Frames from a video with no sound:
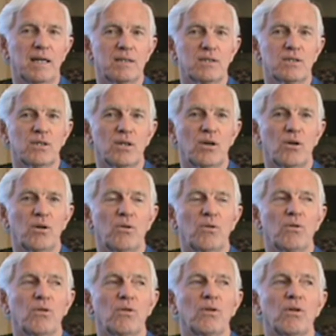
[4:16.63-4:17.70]
And
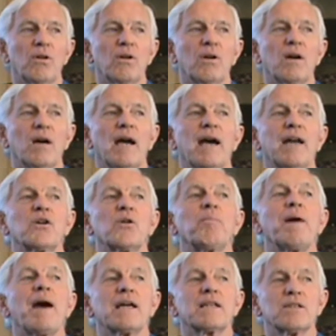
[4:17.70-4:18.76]
so I had to go
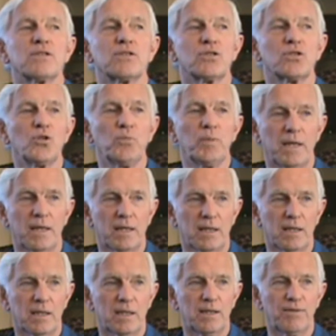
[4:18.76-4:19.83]
back to Subic
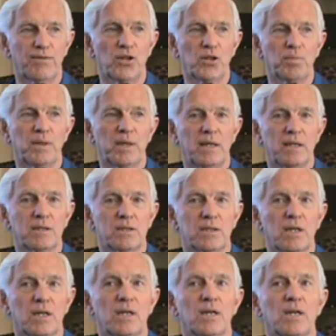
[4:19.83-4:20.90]
in the Philippines
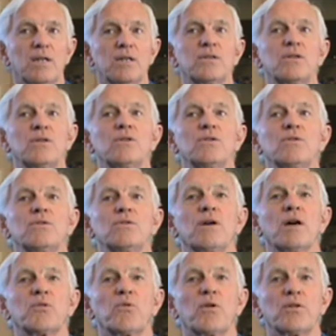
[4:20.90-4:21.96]
to
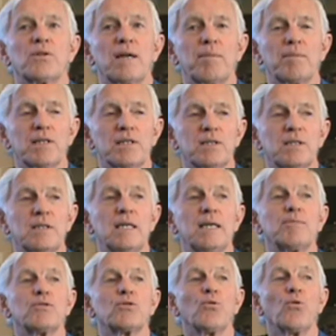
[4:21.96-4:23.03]
Underwater Demolition
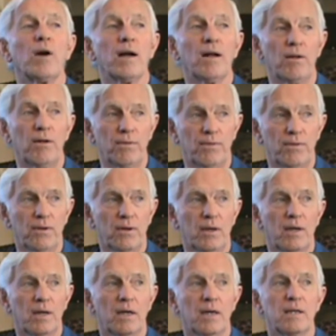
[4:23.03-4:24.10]
Team 12
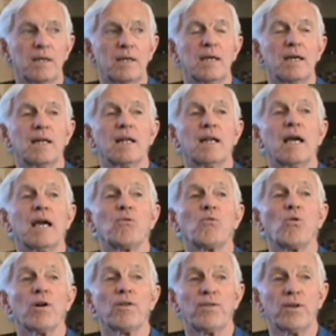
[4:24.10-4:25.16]
to get land
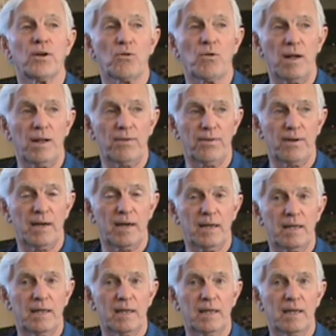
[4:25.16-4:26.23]
warfare
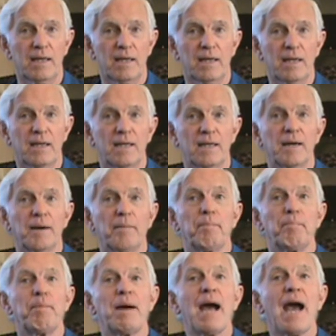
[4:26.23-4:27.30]
qualified, to
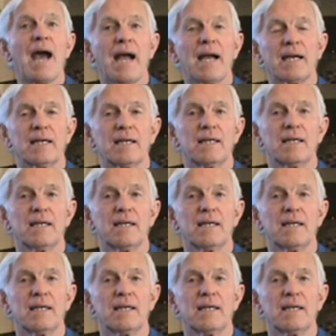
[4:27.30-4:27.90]
come back.